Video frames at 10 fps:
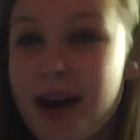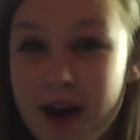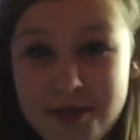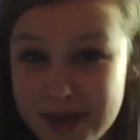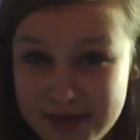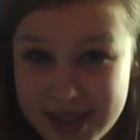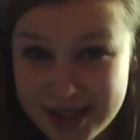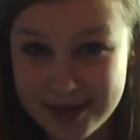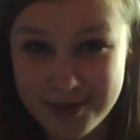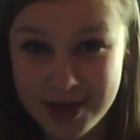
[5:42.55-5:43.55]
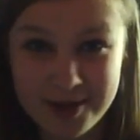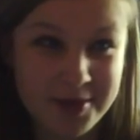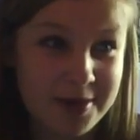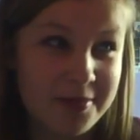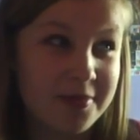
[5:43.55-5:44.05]
I've never tasted peanut
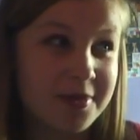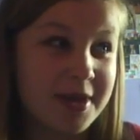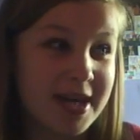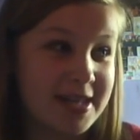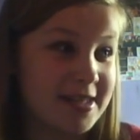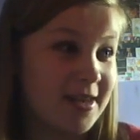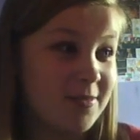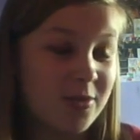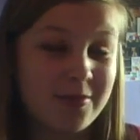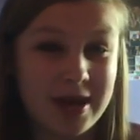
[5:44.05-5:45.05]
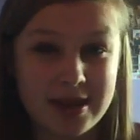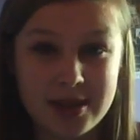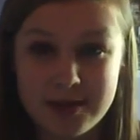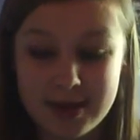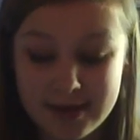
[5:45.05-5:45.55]
butter before, and I'm not planning
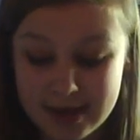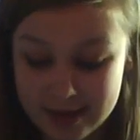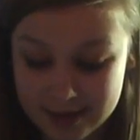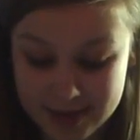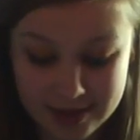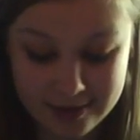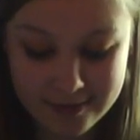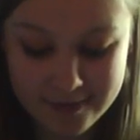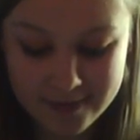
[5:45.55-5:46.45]
to anytime soon.